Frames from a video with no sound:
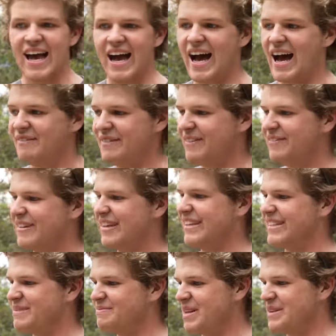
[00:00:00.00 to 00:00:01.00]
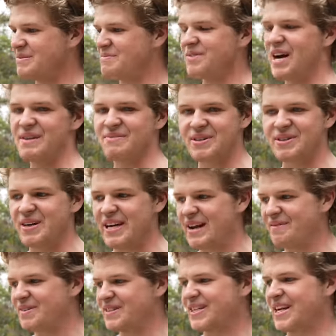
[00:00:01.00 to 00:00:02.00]
um, if there's a bit of a break between
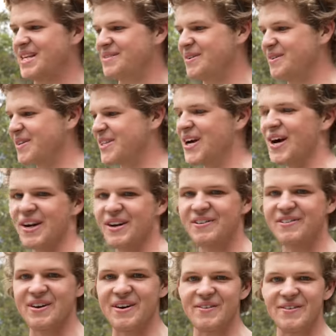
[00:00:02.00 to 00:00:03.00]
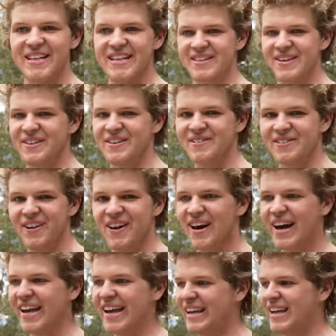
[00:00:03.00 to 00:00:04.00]
episodes, but we're sort of filming this on the
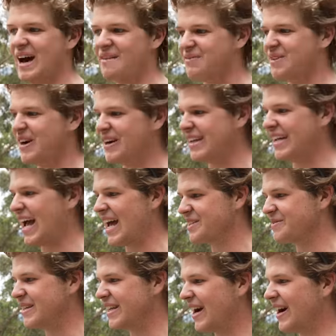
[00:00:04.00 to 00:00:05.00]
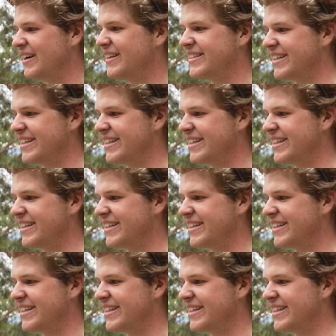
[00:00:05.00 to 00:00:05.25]
fly and uploading as we go.